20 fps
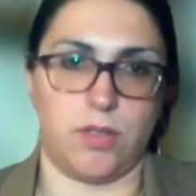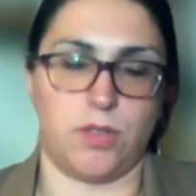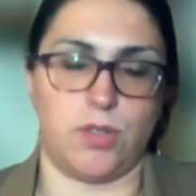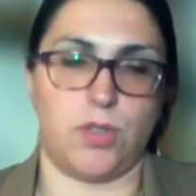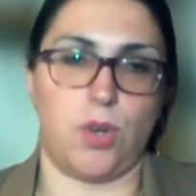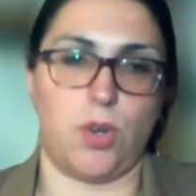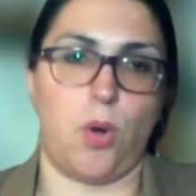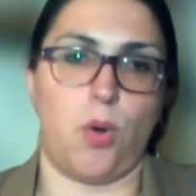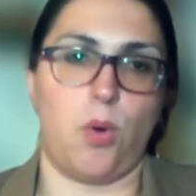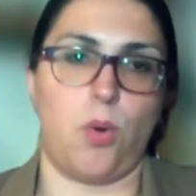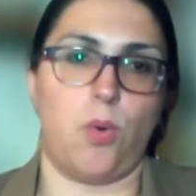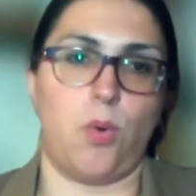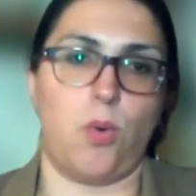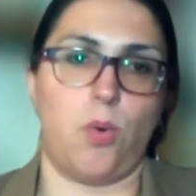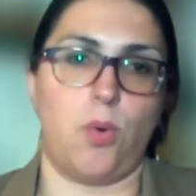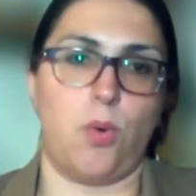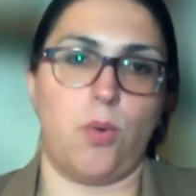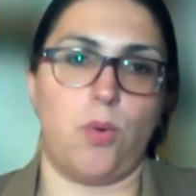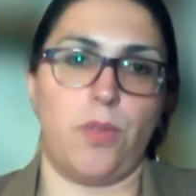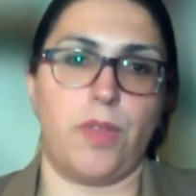
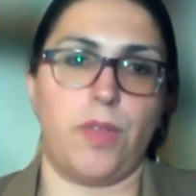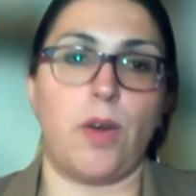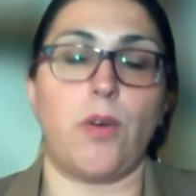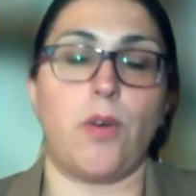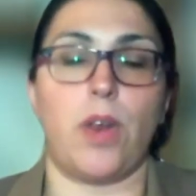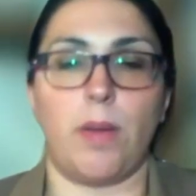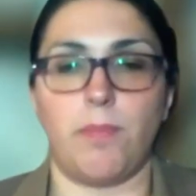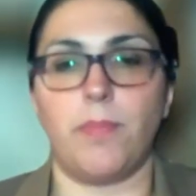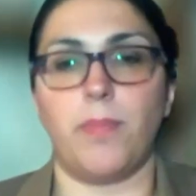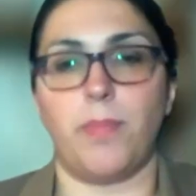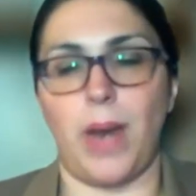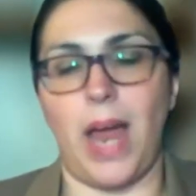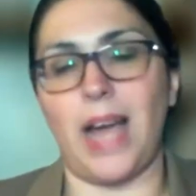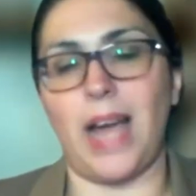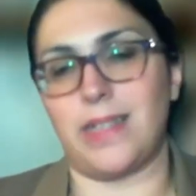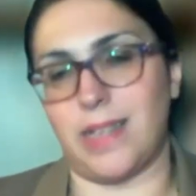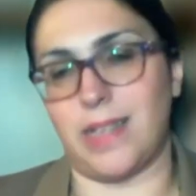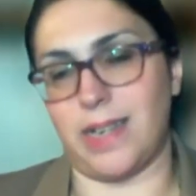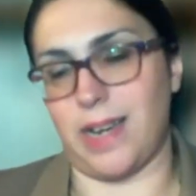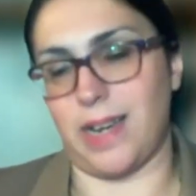So theory,
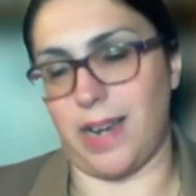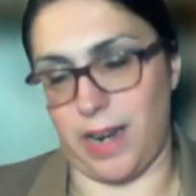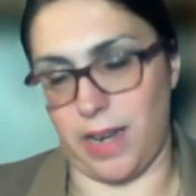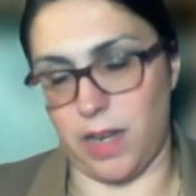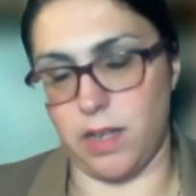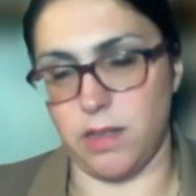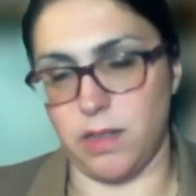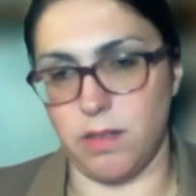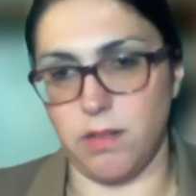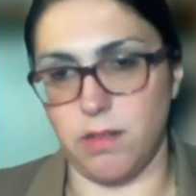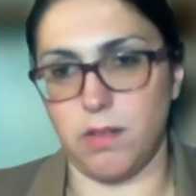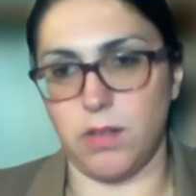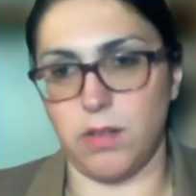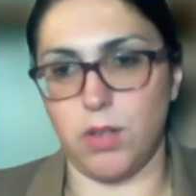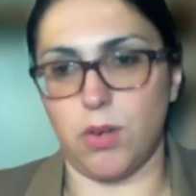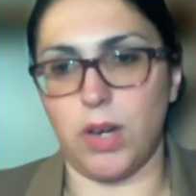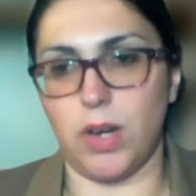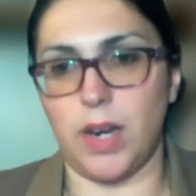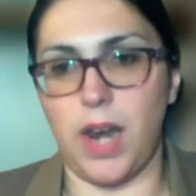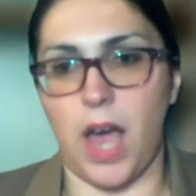practically,
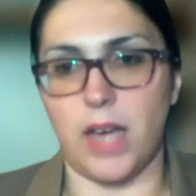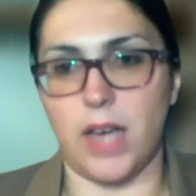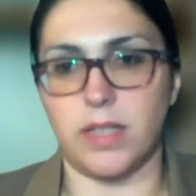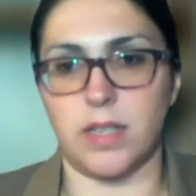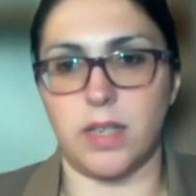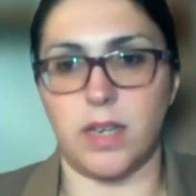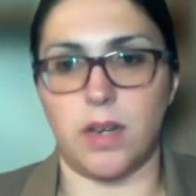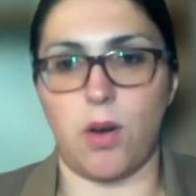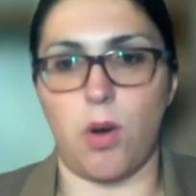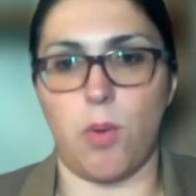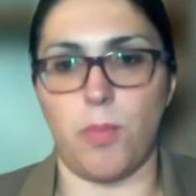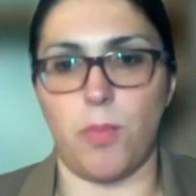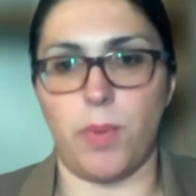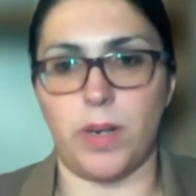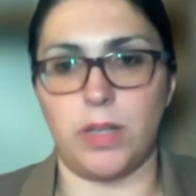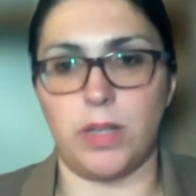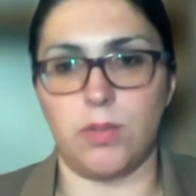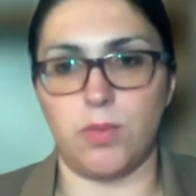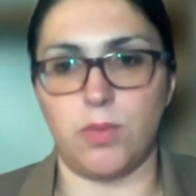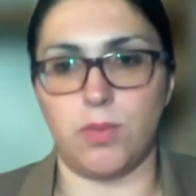you can ask a
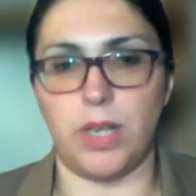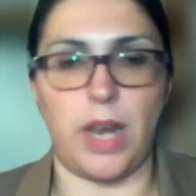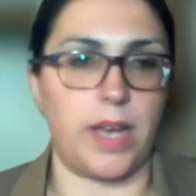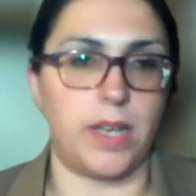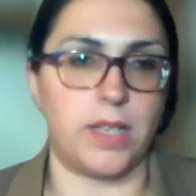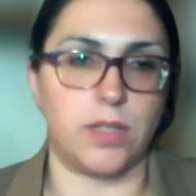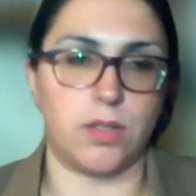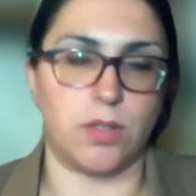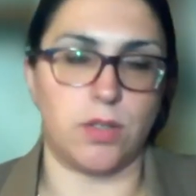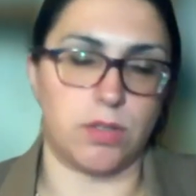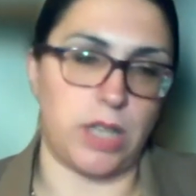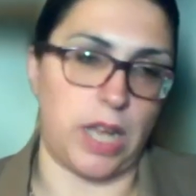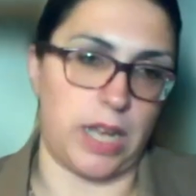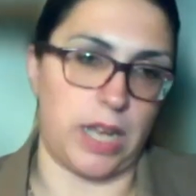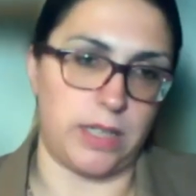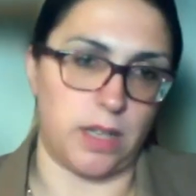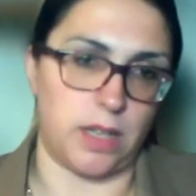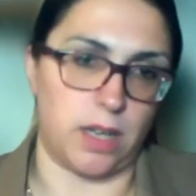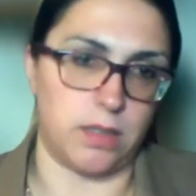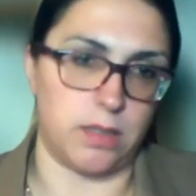company to erase your
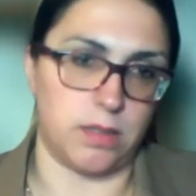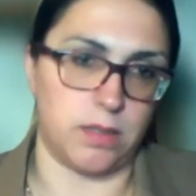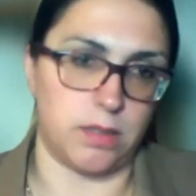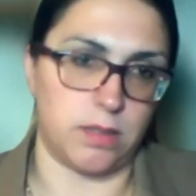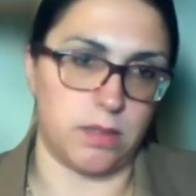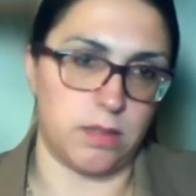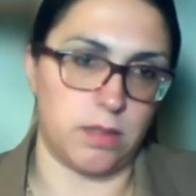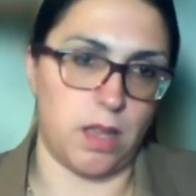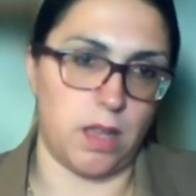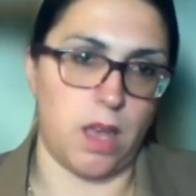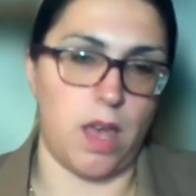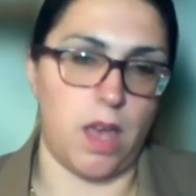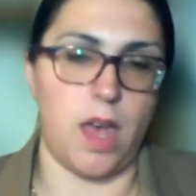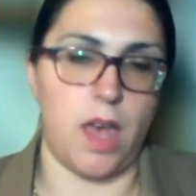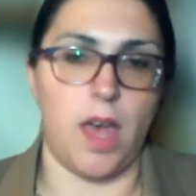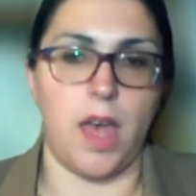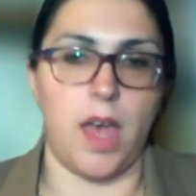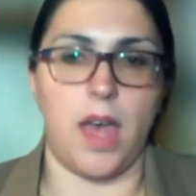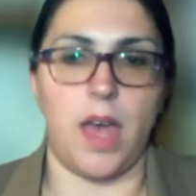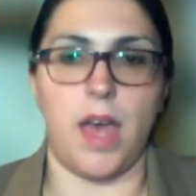data.
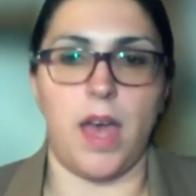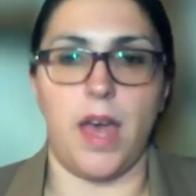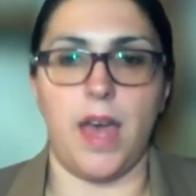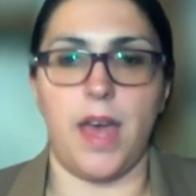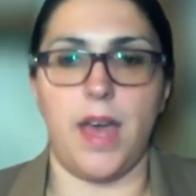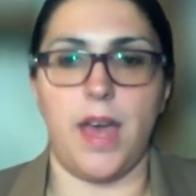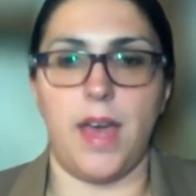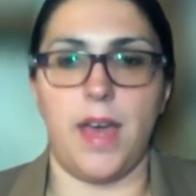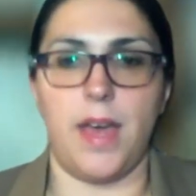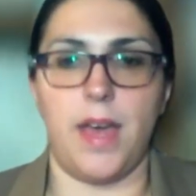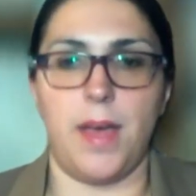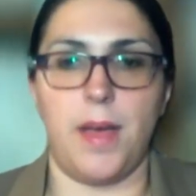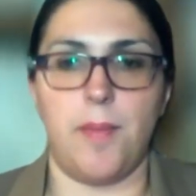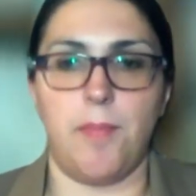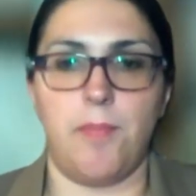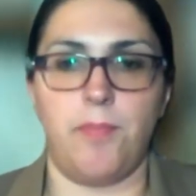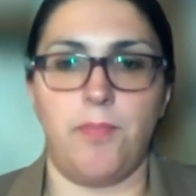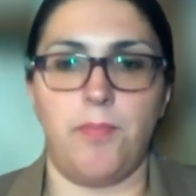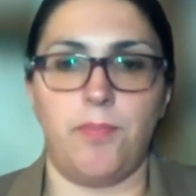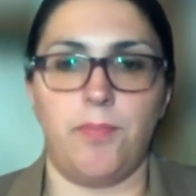
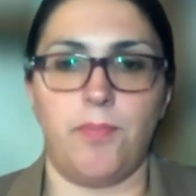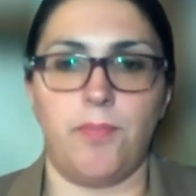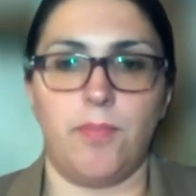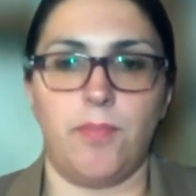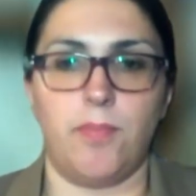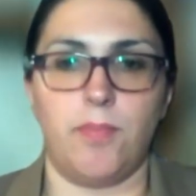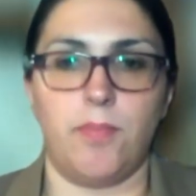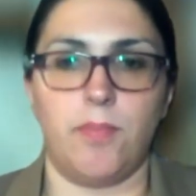Um,